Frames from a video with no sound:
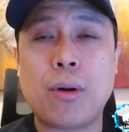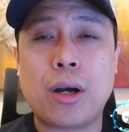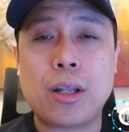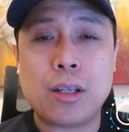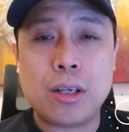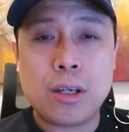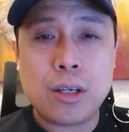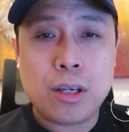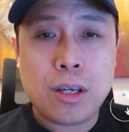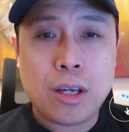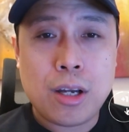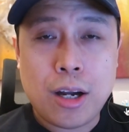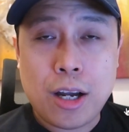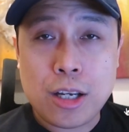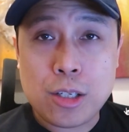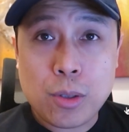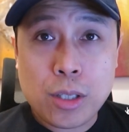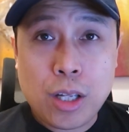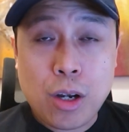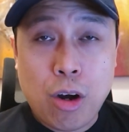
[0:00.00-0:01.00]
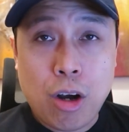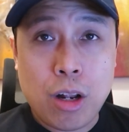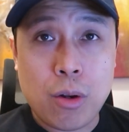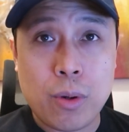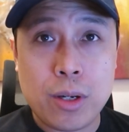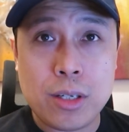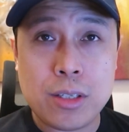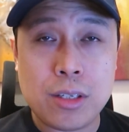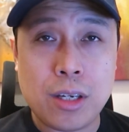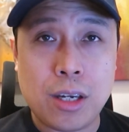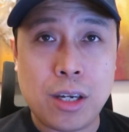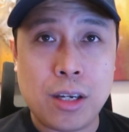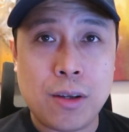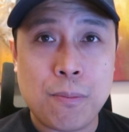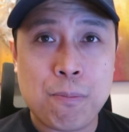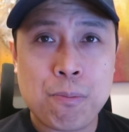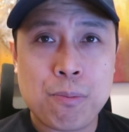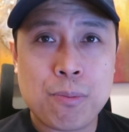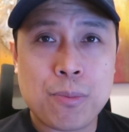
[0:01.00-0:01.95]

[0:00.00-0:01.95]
But as what I always say,